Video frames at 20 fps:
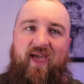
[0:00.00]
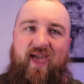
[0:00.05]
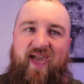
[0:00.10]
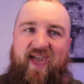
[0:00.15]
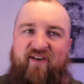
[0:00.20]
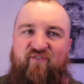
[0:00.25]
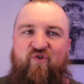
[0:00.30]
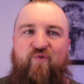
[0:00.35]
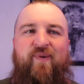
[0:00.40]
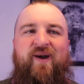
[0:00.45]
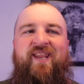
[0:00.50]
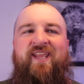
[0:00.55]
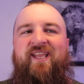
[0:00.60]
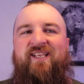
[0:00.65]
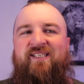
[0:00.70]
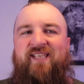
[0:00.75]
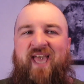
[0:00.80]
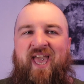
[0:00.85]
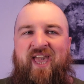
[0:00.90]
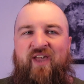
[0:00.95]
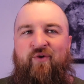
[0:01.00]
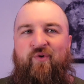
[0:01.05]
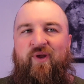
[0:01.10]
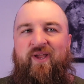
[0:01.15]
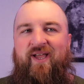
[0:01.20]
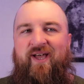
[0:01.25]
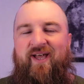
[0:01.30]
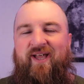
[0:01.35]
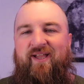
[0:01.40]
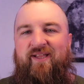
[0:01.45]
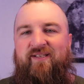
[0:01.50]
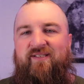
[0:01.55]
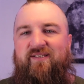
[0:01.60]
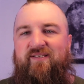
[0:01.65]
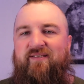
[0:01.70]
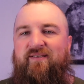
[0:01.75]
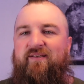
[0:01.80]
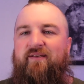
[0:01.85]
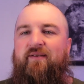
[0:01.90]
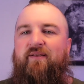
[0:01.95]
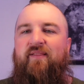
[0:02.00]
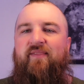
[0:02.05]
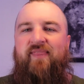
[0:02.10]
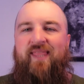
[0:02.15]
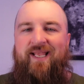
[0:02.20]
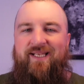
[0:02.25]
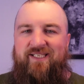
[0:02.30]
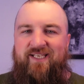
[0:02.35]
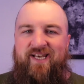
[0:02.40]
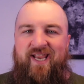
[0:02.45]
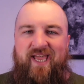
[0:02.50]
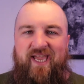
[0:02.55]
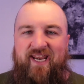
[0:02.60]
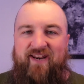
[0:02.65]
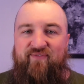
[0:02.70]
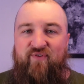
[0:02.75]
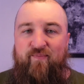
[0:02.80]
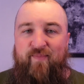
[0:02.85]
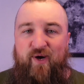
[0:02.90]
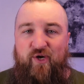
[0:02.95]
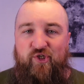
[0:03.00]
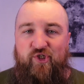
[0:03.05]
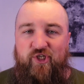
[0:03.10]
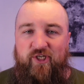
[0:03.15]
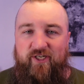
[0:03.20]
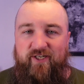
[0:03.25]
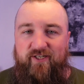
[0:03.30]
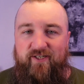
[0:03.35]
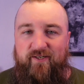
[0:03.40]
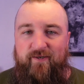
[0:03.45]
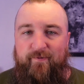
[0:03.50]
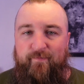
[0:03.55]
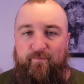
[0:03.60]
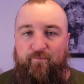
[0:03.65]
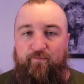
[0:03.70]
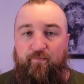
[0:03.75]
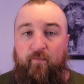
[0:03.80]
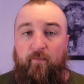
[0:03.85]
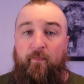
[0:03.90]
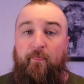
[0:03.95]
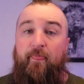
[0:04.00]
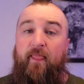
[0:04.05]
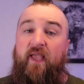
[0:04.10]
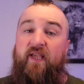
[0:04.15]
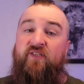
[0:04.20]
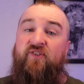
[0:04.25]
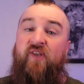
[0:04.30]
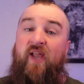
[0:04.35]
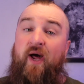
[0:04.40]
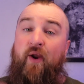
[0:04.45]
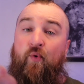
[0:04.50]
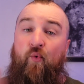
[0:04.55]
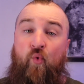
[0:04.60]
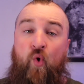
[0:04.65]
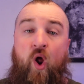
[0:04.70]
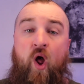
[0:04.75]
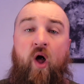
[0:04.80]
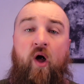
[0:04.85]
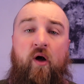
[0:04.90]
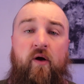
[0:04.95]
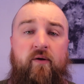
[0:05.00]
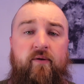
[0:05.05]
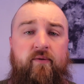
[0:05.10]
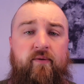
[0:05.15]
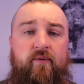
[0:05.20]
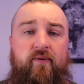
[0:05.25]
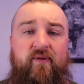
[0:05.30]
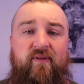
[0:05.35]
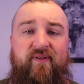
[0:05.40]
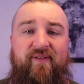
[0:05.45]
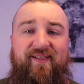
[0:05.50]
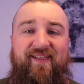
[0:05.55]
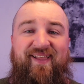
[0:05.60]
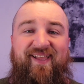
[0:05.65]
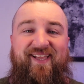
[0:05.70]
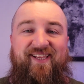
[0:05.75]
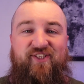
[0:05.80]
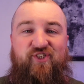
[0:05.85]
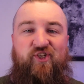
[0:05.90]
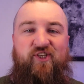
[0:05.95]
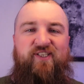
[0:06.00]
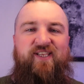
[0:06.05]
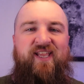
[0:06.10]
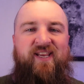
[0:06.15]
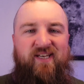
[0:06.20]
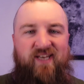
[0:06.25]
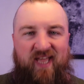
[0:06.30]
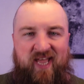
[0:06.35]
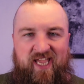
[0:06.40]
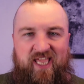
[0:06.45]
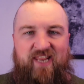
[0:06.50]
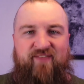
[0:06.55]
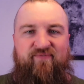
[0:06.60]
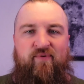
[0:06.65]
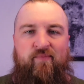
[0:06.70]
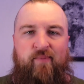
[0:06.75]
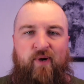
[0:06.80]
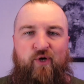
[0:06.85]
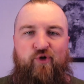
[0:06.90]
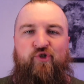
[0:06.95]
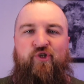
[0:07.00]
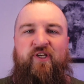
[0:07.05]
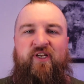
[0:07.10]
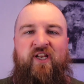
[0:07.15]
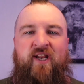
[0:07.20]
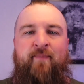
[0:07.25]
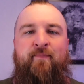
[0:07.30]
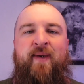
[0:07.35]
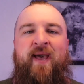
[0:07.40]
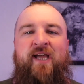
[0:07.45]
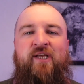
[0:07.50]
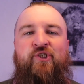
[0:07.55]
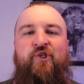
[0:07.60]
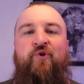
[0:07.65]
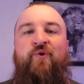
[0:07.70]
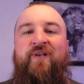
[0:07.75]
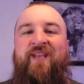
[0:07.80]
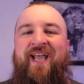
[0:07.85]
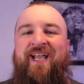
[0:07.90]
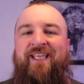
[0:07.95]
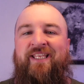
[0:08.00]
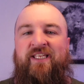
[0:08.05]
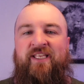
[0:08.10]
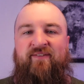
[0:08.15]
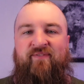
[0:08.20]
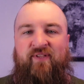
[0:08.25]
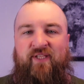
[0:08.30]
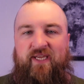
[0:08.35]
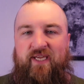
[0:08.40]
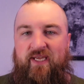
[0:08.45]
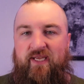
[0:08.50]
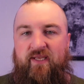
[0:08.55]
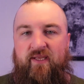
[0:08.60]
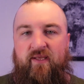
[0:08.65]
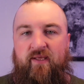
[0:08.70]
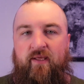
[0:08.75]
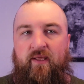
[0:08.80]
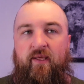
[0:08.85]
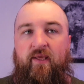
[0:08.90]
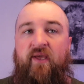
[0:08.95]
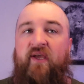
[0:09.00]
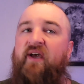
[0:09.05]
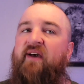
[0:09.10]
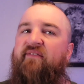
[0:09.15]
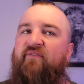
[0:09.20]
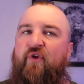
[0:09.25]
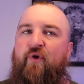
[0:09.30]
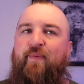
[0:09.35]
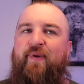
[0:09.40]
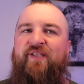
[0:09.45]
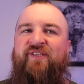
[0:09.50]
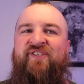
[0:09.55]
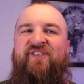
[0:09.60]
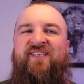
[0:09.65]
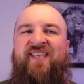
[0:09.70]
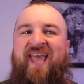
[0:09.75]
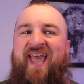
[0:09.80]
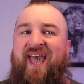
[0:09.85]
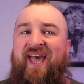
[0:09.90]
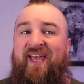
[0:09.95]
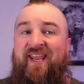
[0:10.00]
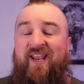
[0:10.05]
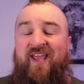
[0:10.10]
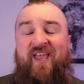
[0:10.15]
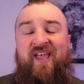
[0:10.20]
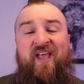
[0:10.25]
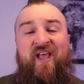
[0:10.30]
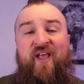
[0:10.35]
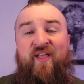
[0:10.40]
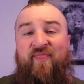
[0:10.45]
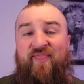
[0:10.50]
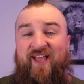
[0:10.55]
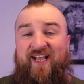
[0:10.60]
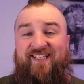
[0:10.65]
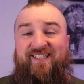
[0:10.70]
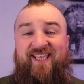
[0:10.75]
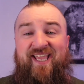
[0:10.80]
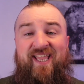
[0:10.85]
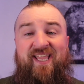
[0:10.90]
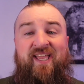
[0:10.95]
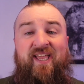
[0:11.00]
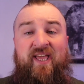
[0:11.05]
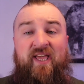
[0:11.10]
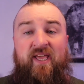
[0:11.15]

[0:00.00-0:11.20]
Everybody gets angry, guys. That's a negative emotion. It's not wrong. It's just a negative emotion. It impacts you negatively. If you've been sad, that's a